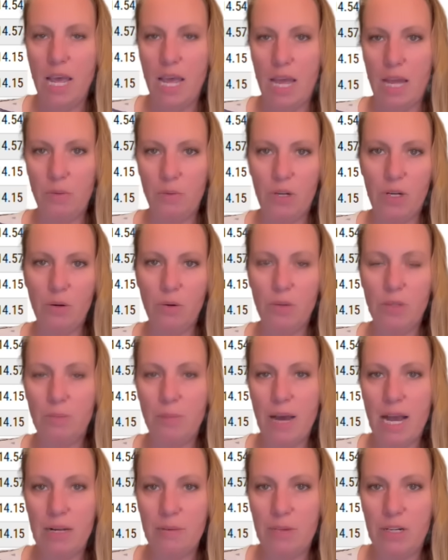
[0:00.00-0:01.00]
And we know the
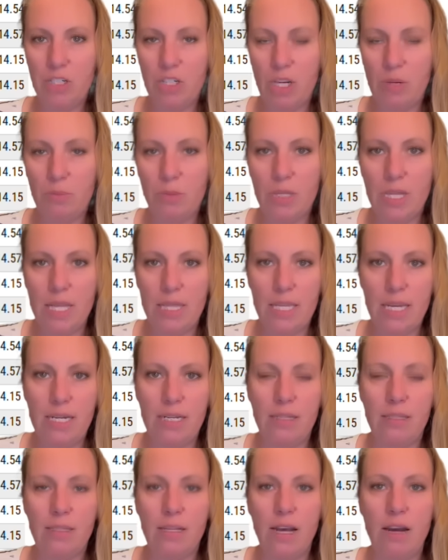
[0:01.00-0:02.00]
magma chamber that they
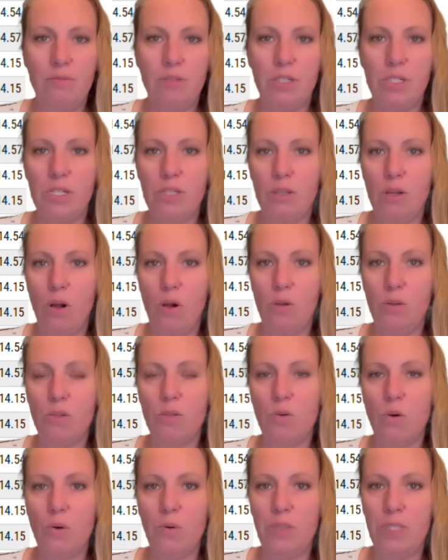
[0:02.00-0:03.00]
discovered is
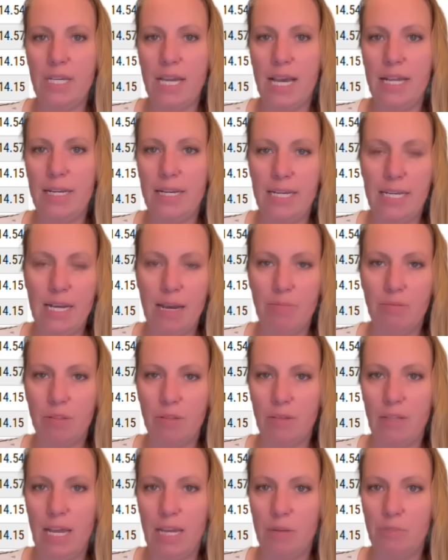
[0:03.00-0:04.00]
also only at a
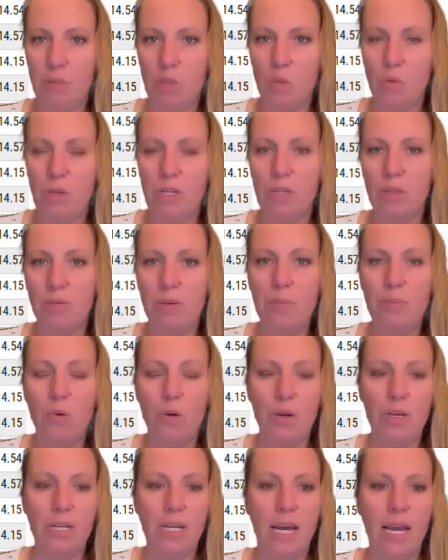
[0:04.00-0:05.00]
depth like between
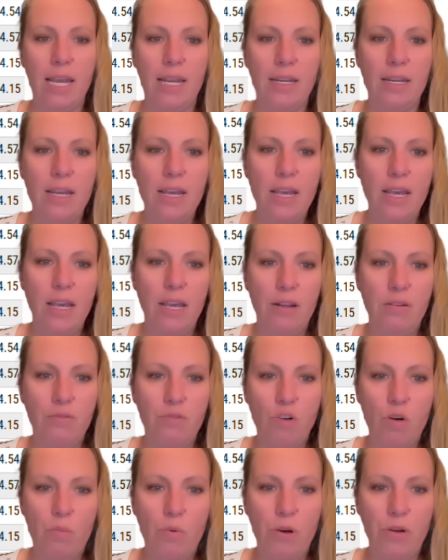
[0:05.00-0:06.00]
3.9 and
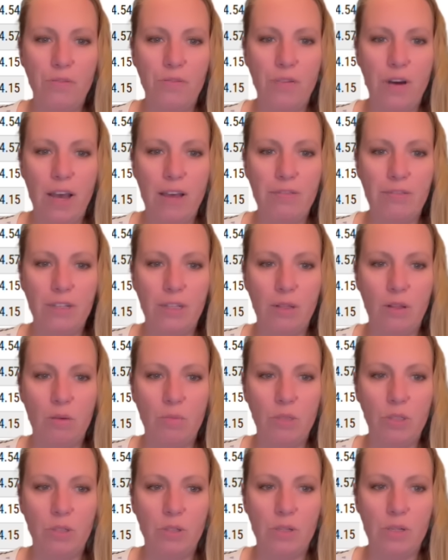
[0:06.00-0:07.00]
4.5
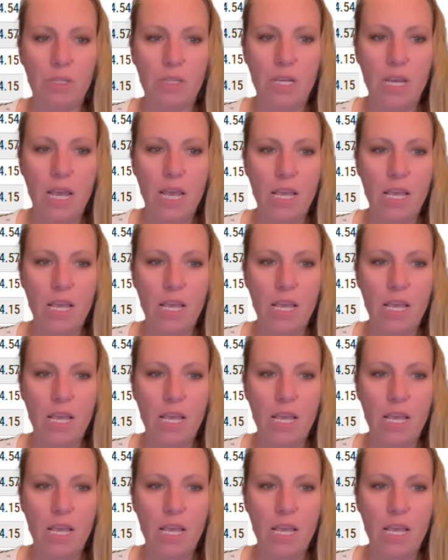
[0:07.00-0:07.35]
kilometers.